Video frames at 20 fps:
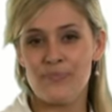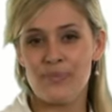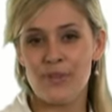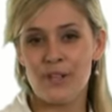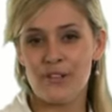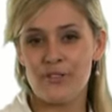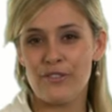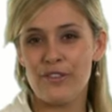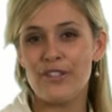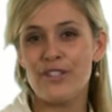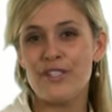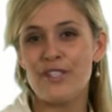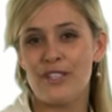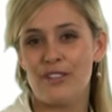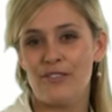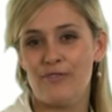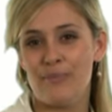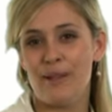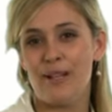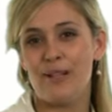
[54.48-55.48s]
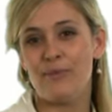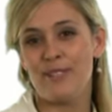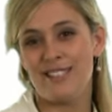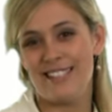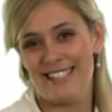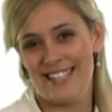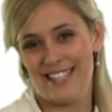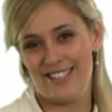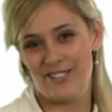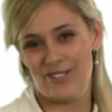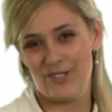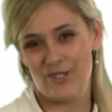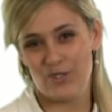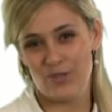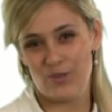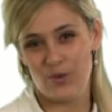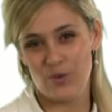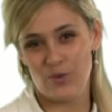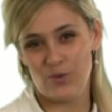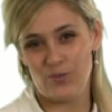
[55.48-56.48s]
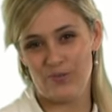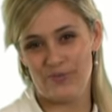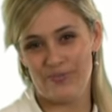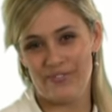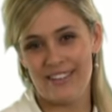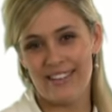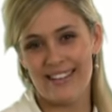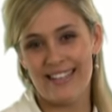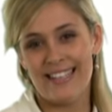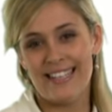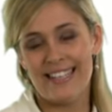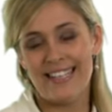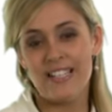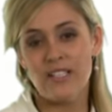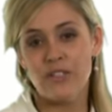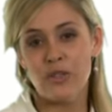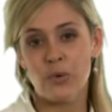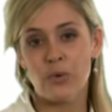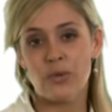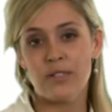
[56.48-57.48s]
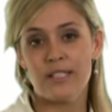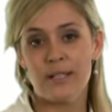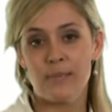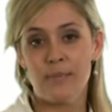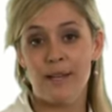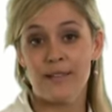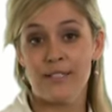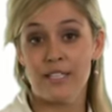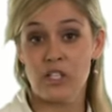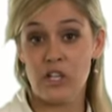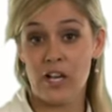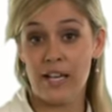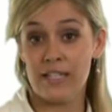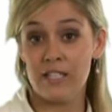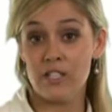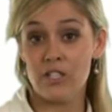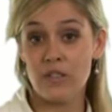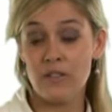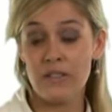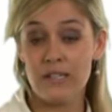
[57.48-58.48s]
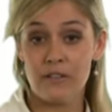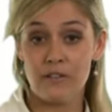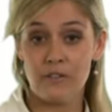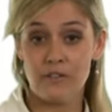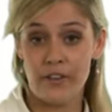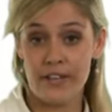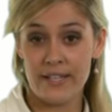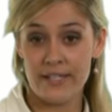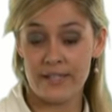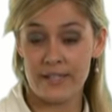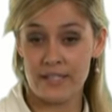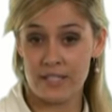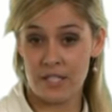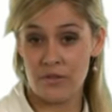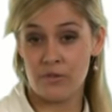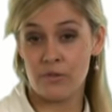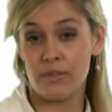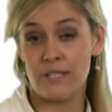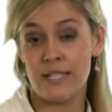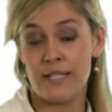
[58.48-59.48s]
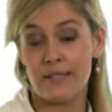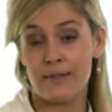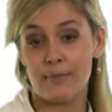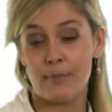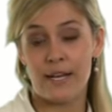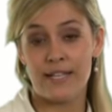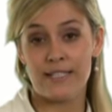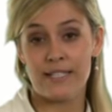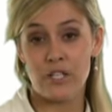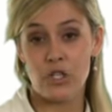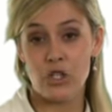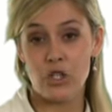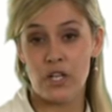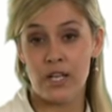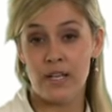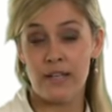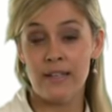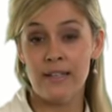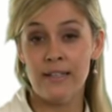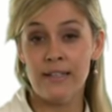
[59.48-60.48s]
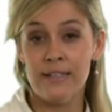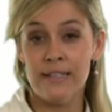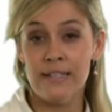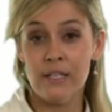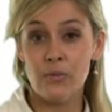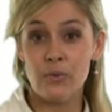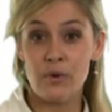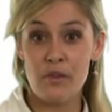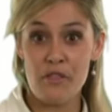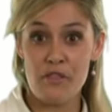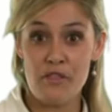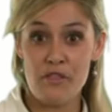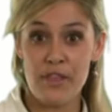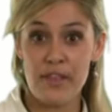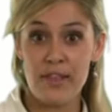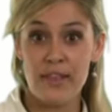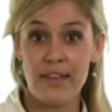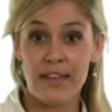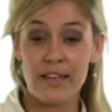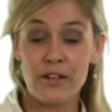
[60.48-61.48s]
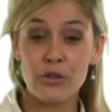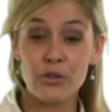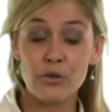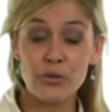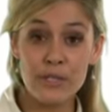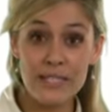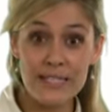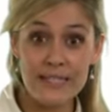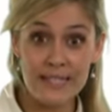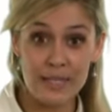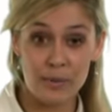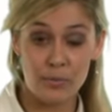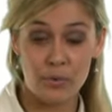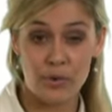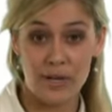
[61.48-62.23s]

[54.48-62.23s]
University of Melbourne's Dental School. He talks about the challenges that face the general dental practitioner with the increasing